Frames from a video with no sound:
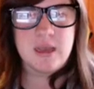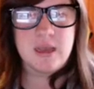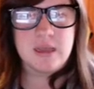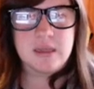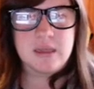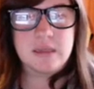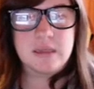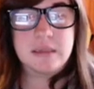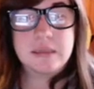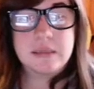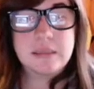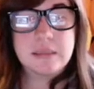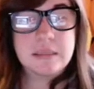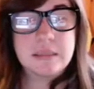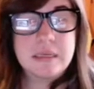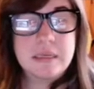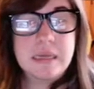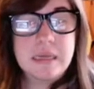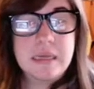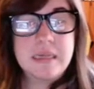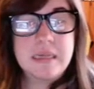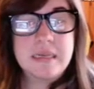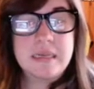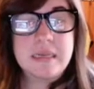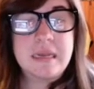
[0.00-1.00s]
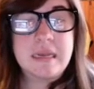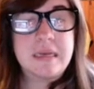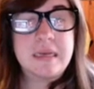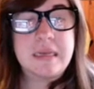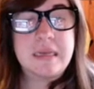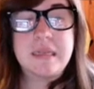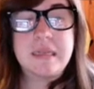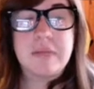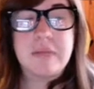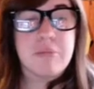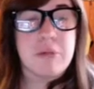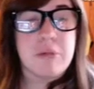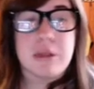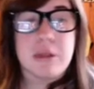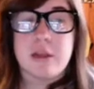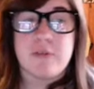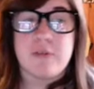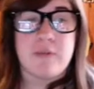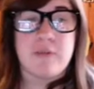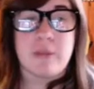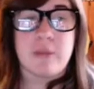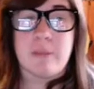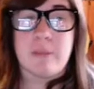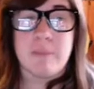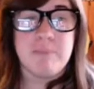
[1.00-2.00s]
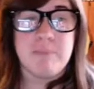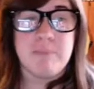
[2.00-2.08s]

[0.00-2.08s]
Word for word: Luckily, I did not get the plague from them.